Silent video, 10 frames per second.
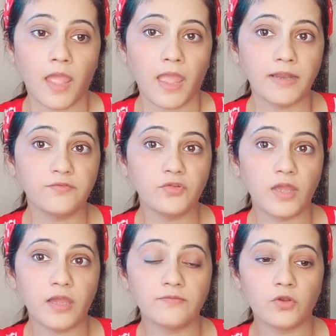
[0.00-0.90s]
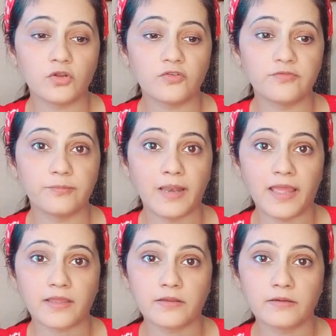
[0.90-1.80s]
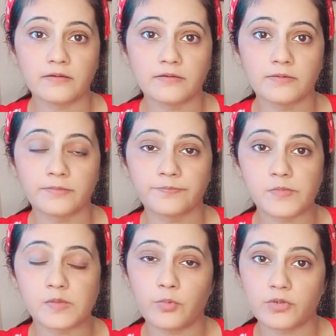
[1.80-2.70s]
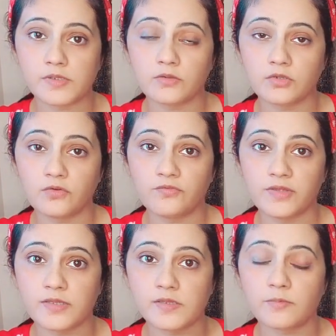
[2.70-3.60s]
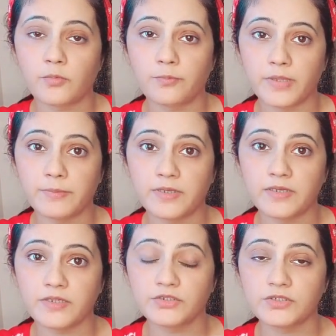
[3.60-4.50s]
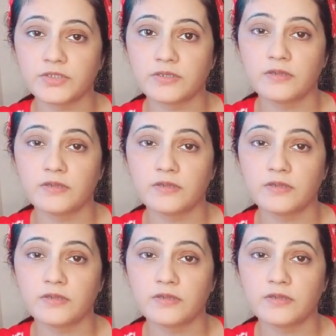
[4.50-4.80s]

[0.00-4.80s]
And if you have a lot of black spots on your face, pigmentation,